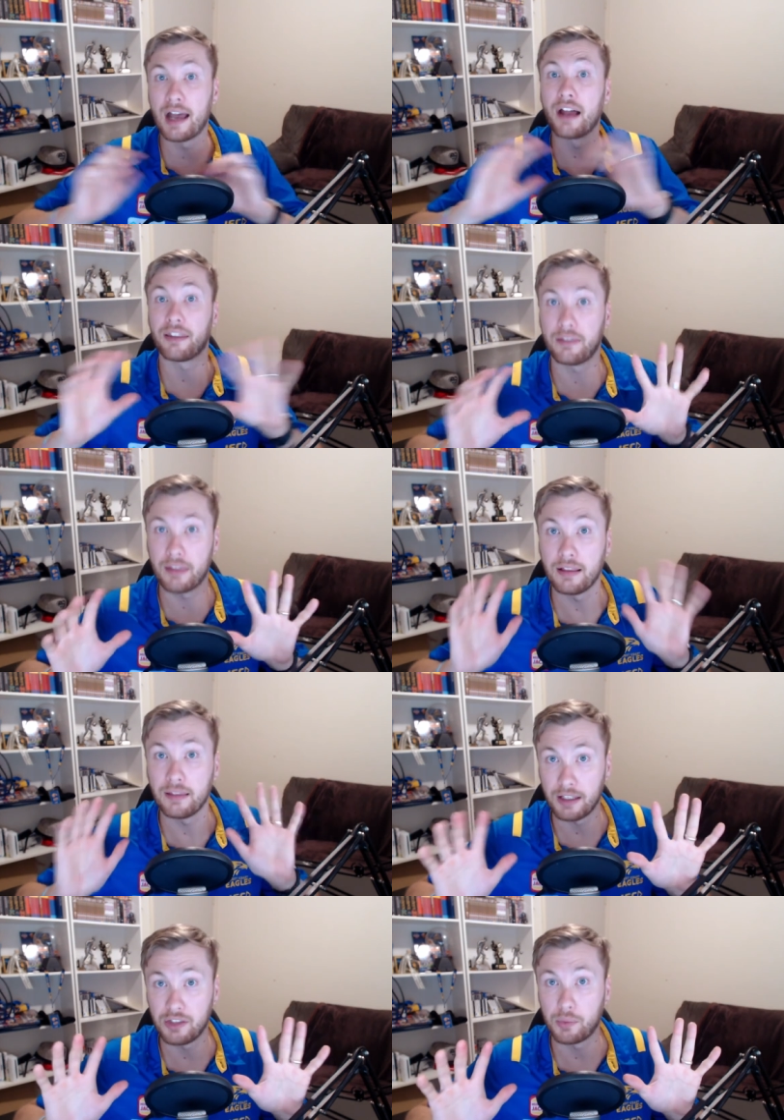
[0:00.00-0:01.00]
other than
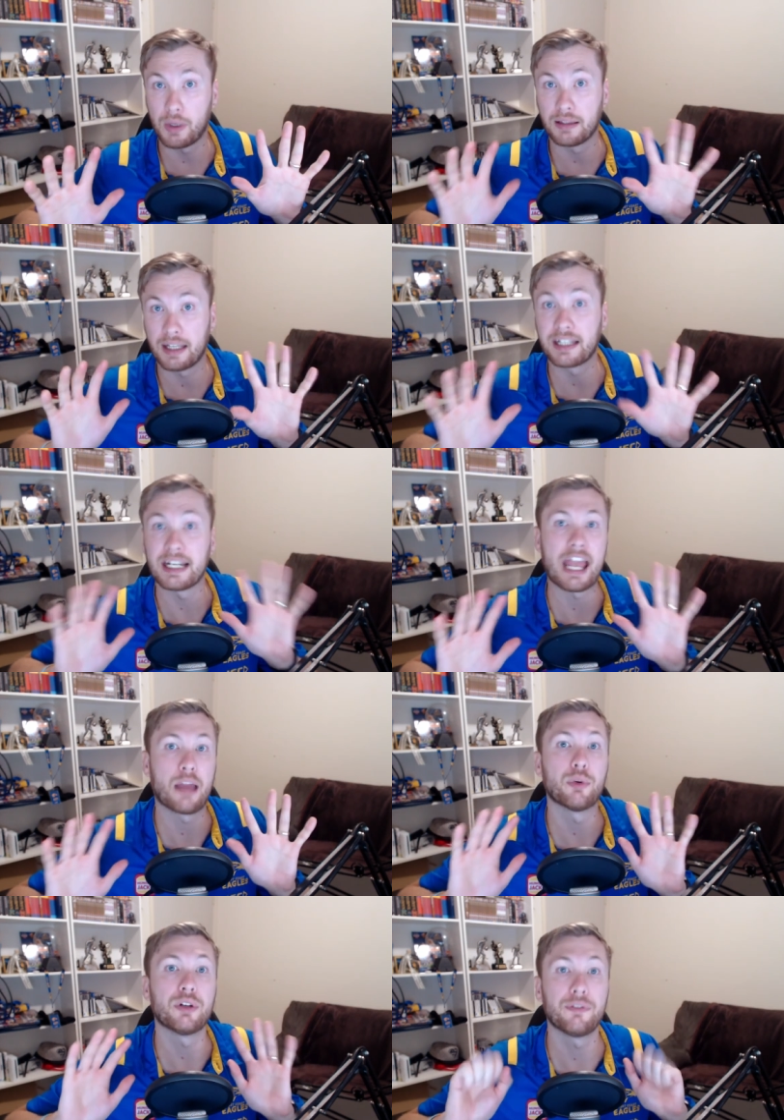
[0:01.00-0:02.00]
this one that can
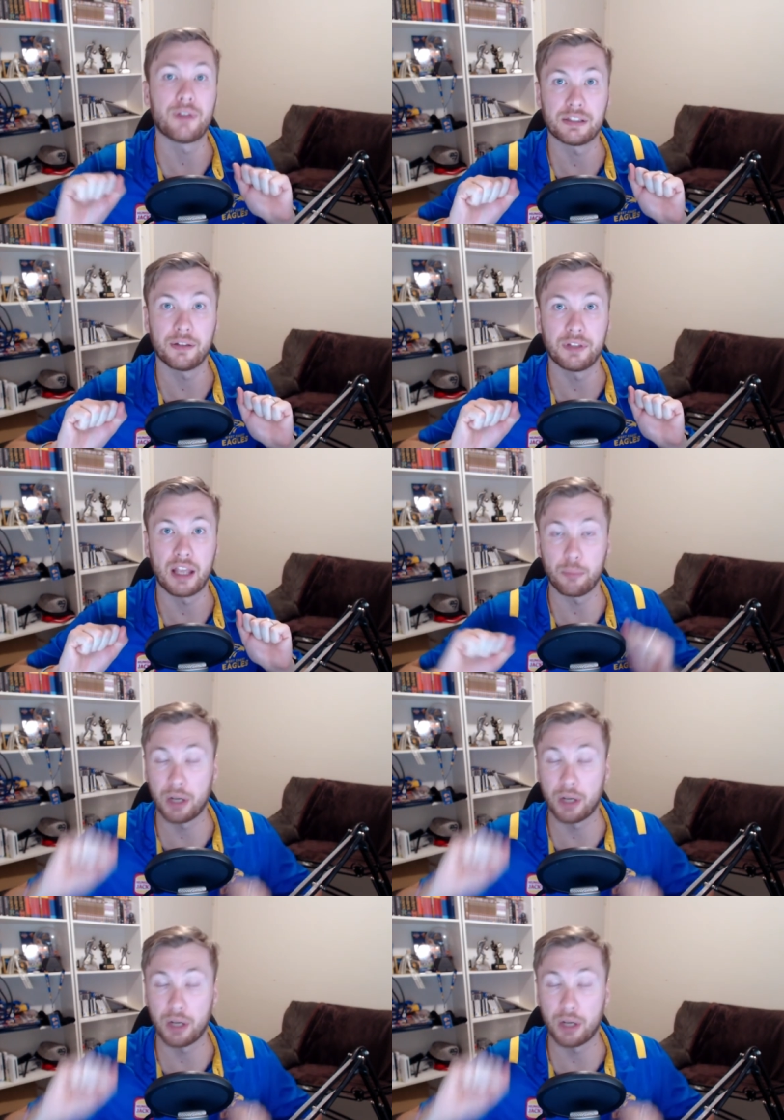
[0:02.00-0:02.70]
hamper a defensive team.